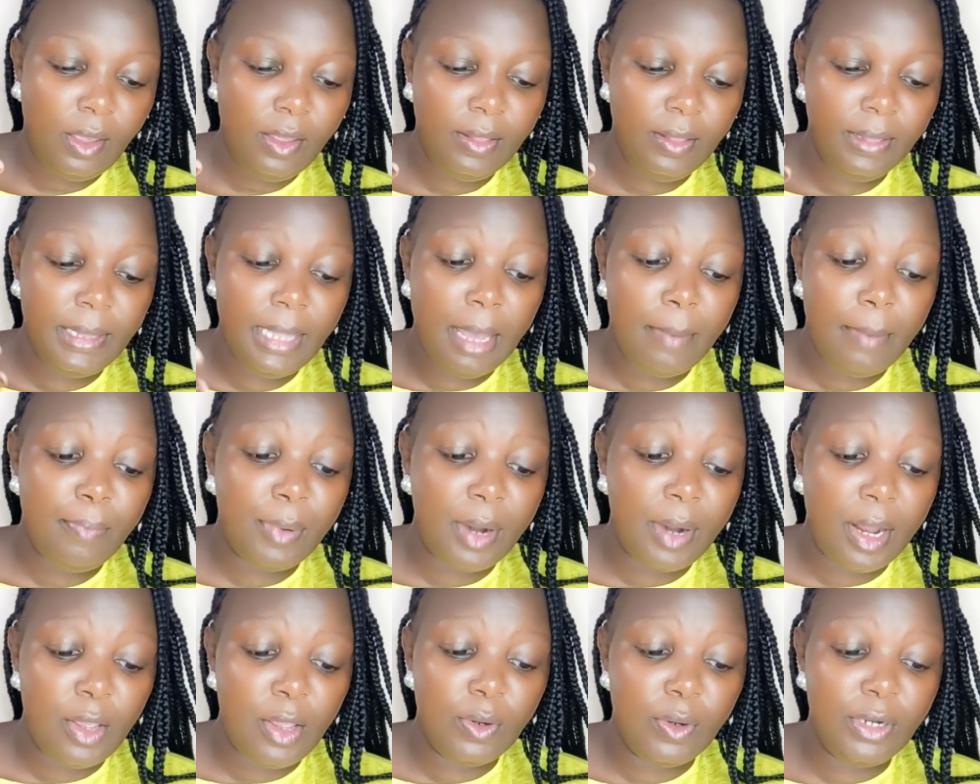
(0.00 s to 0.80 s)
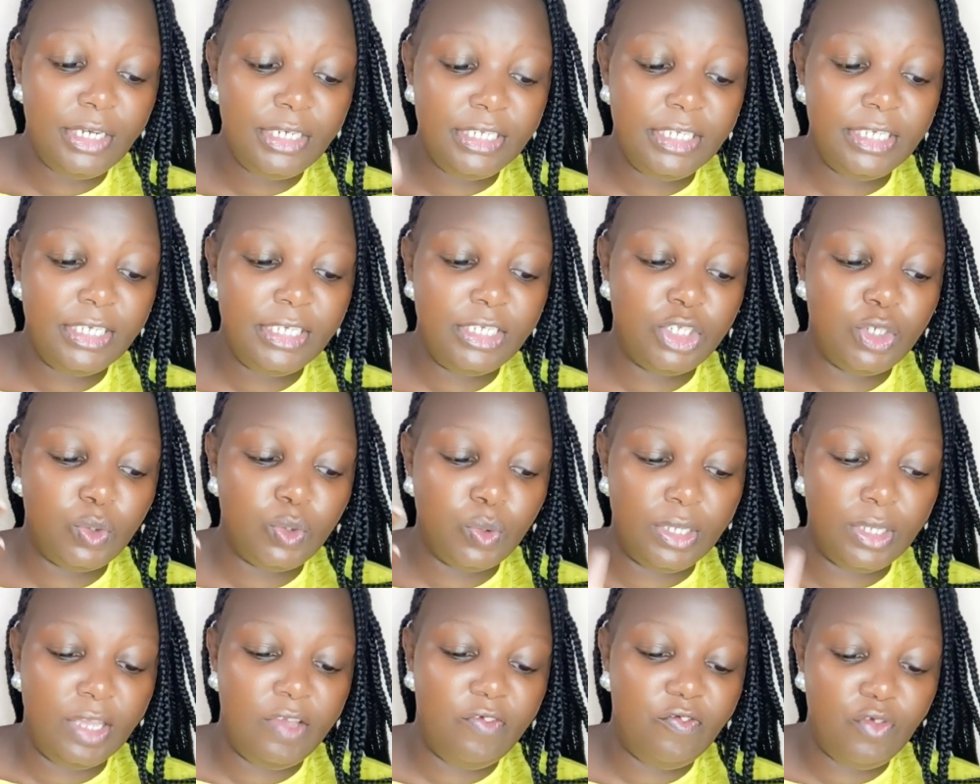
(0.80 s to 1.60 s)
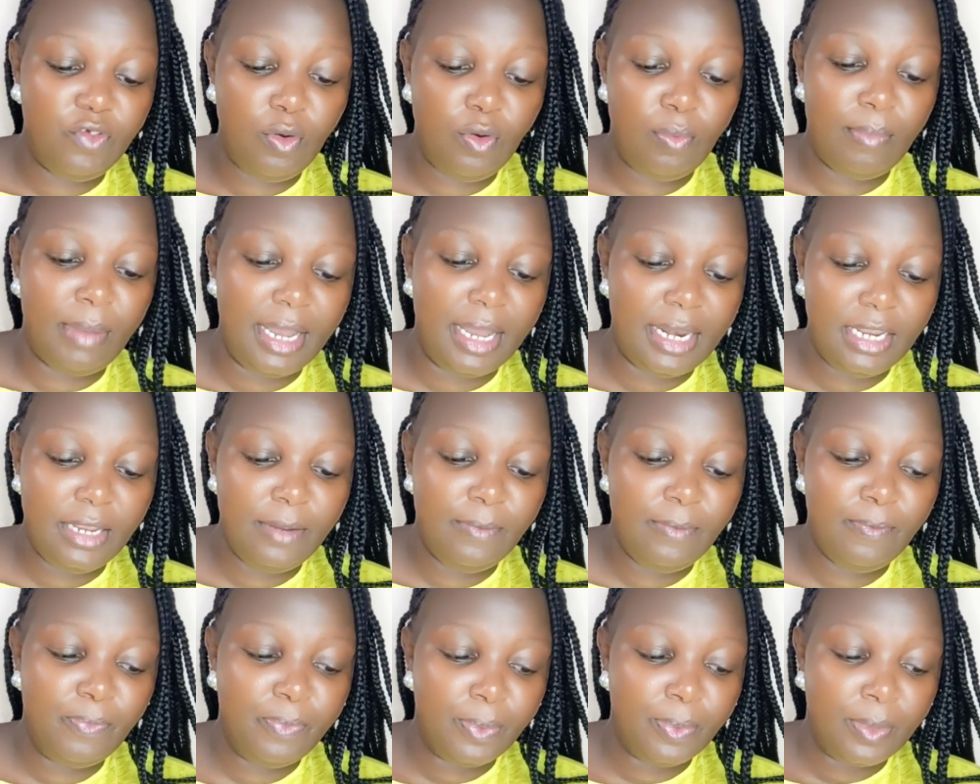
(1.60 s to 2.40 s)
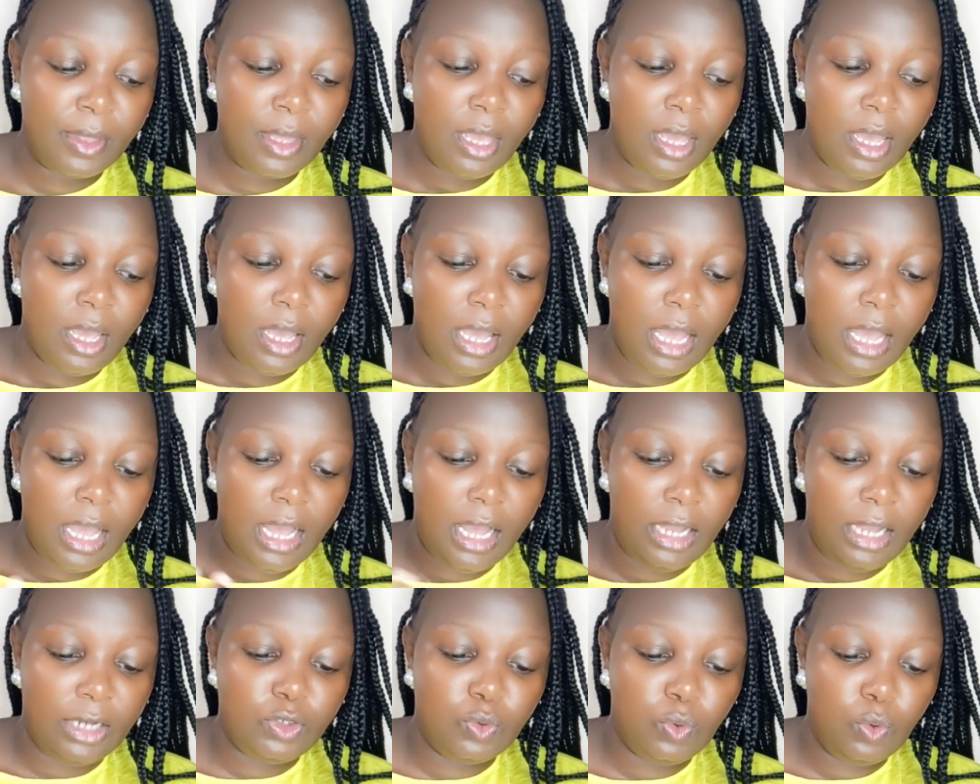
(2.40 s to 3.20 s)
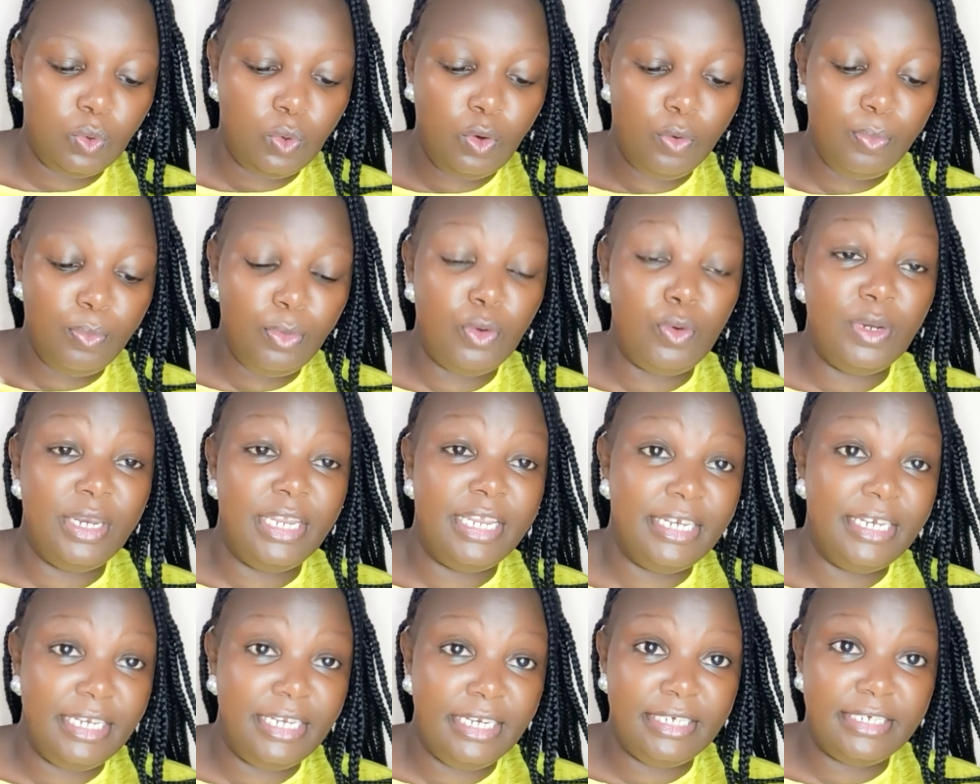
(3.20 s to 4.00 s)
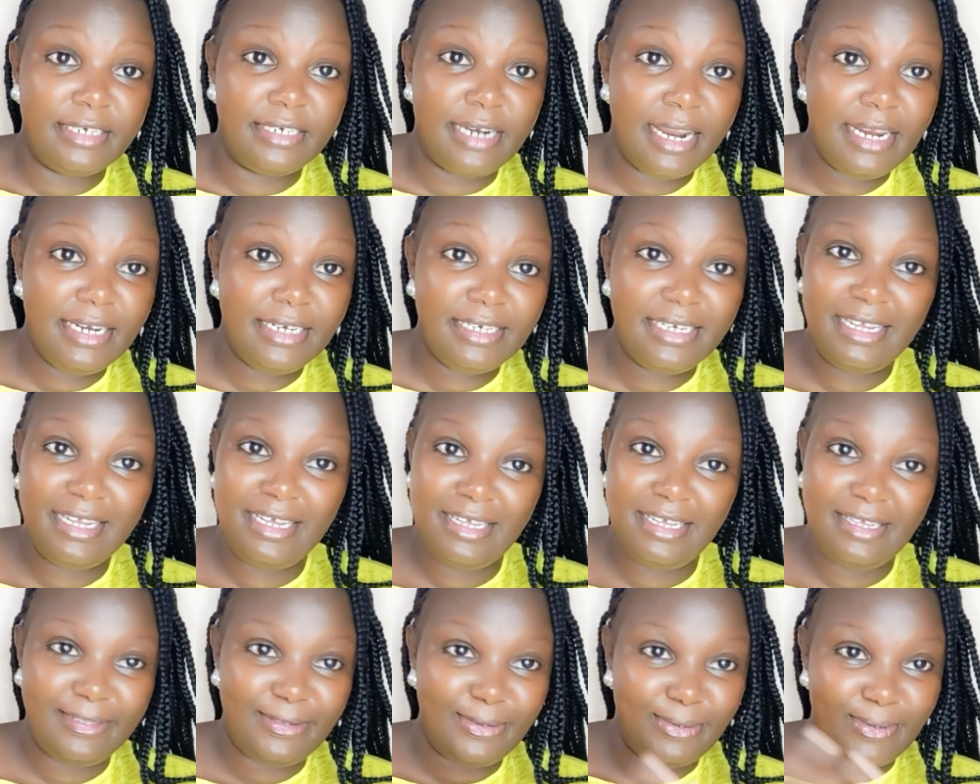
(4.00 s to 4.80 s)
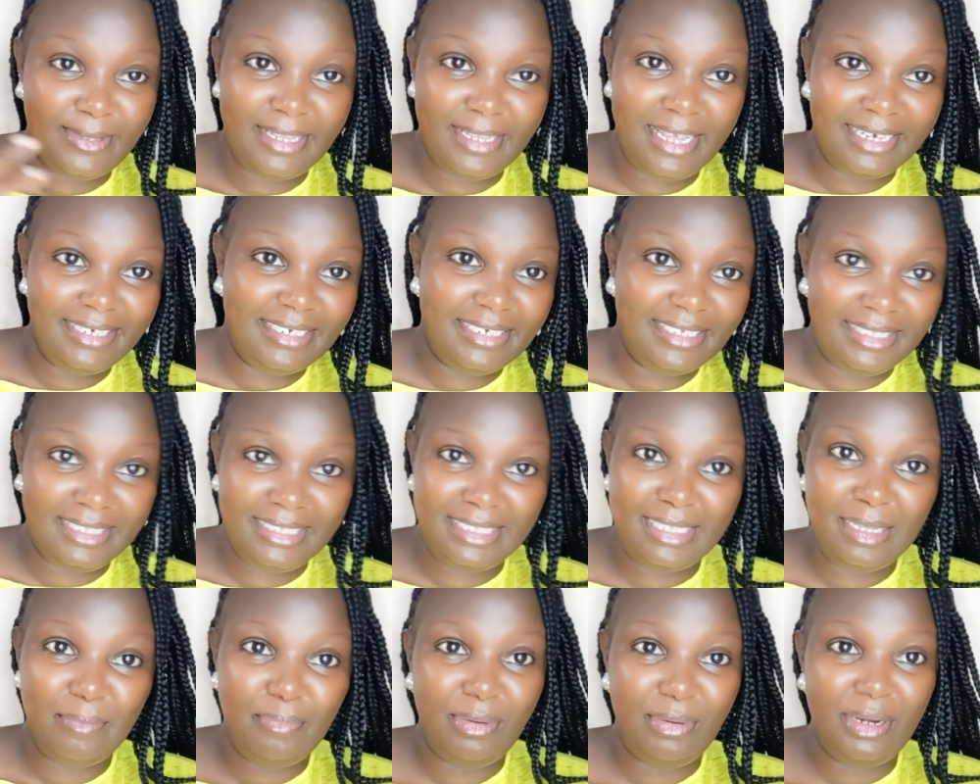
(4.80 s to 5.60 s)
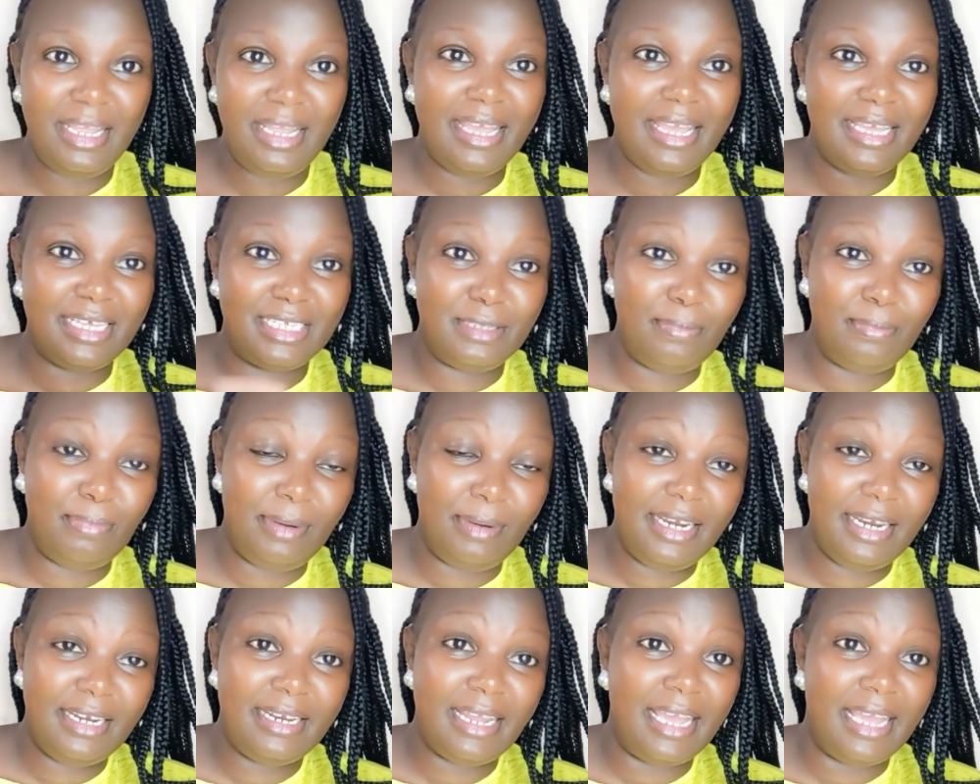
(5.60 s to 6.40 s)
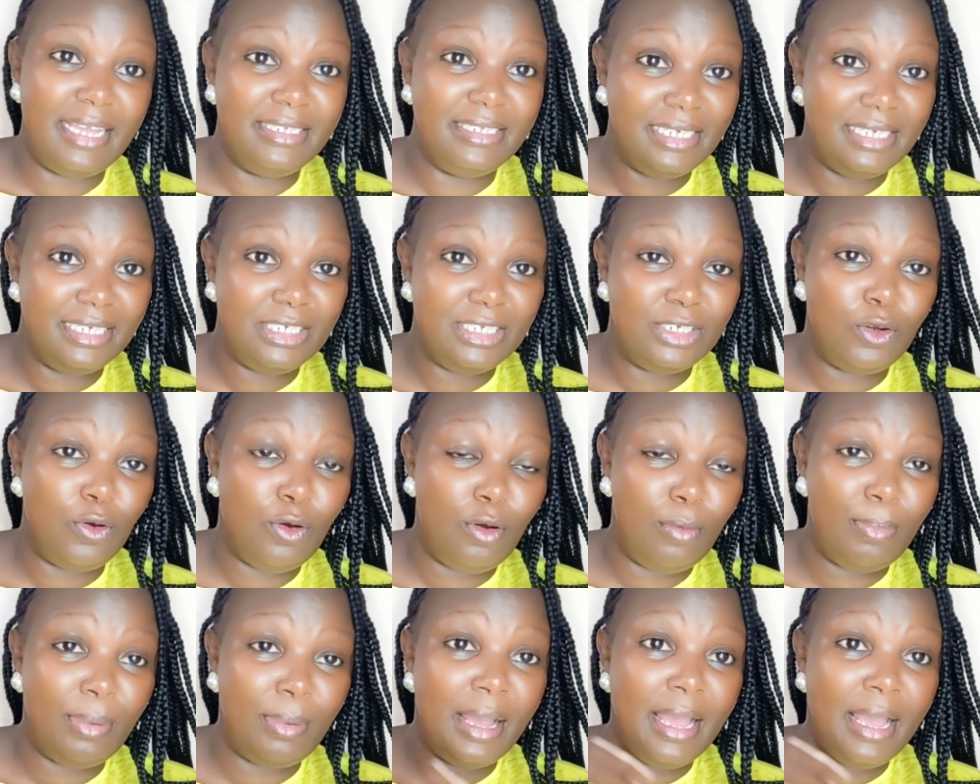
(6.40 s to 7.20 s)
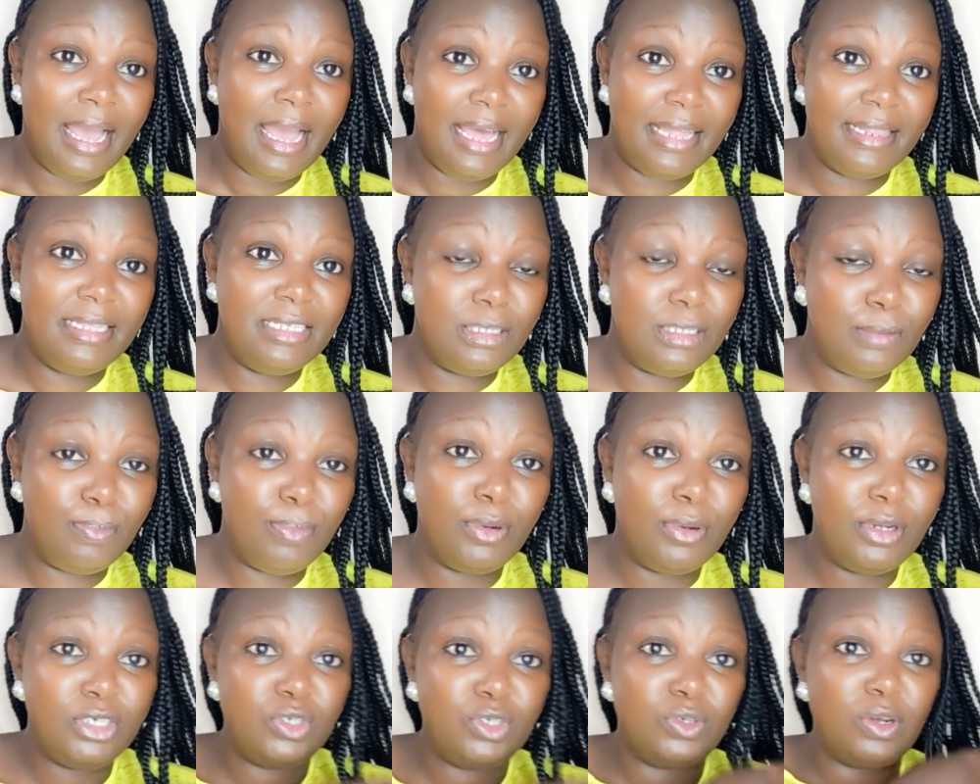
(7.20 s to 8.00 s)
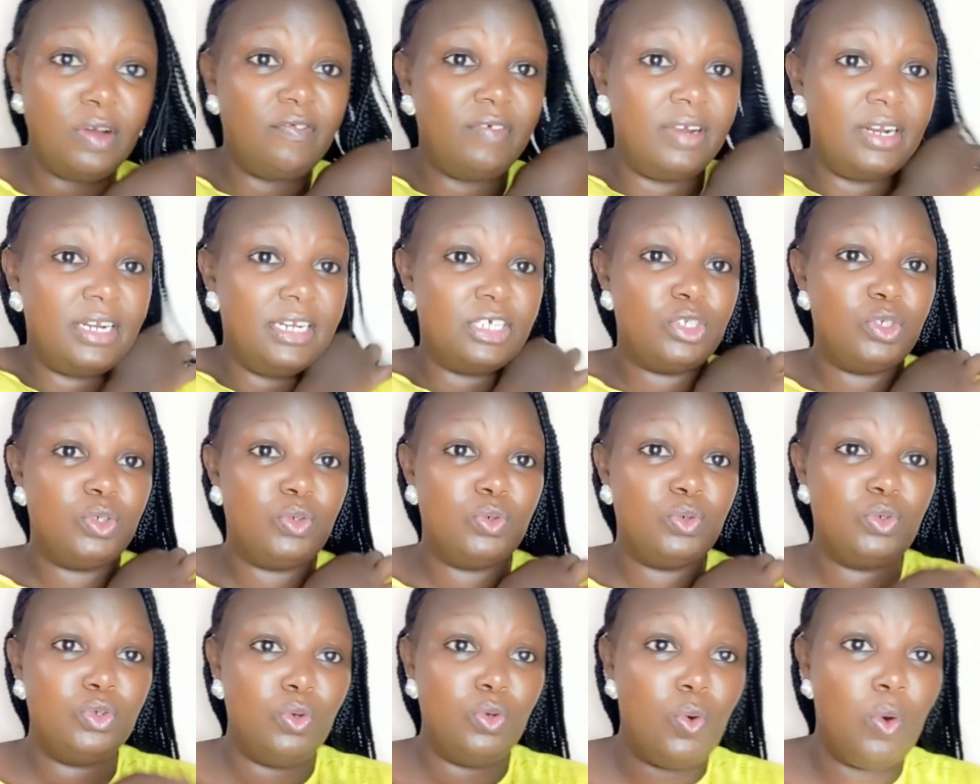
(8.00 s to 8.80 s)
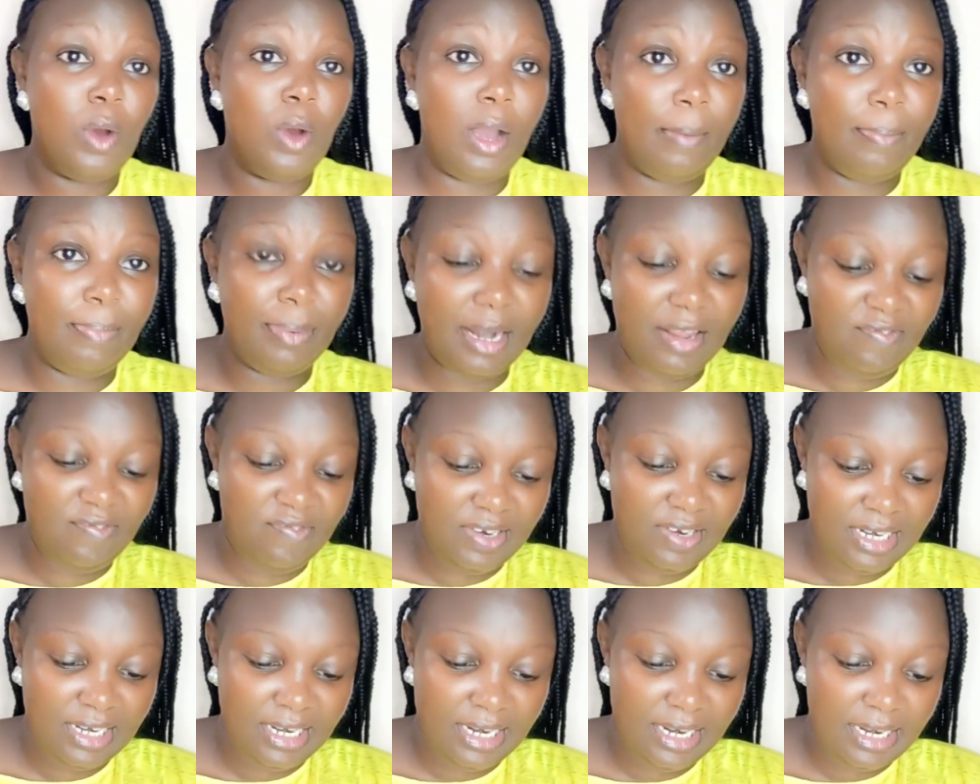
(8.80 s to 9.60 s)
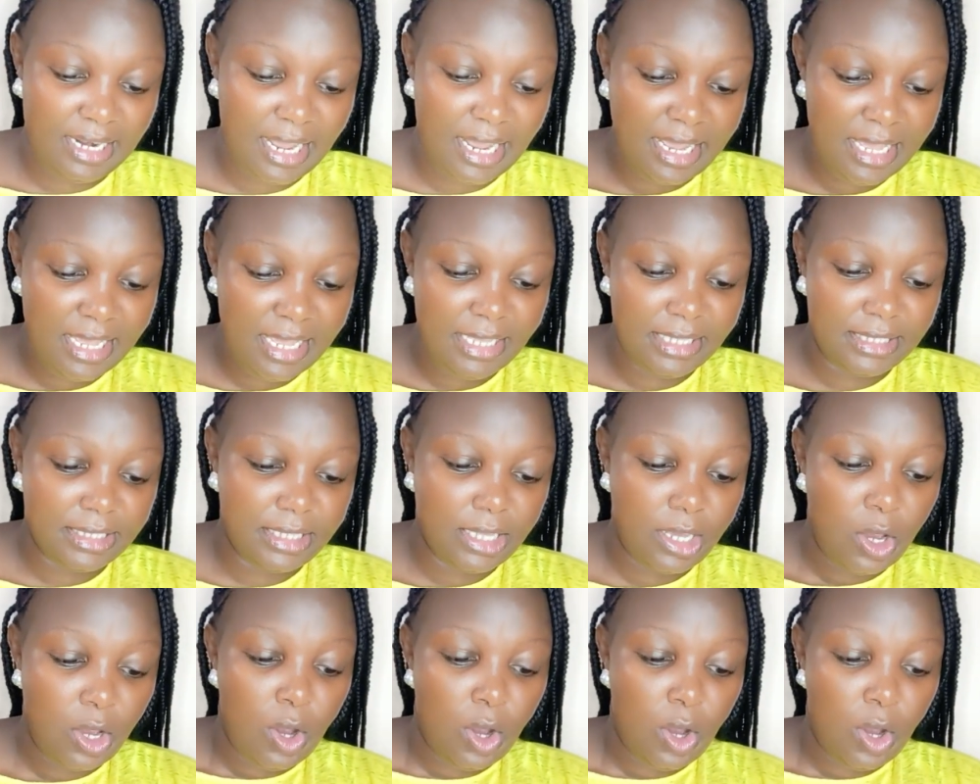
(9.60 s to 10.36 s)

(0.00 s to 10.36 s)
Their priority is to give you money to whom you need it, right? So that is simply explained. I just hope at this point you have understood who a private lender is.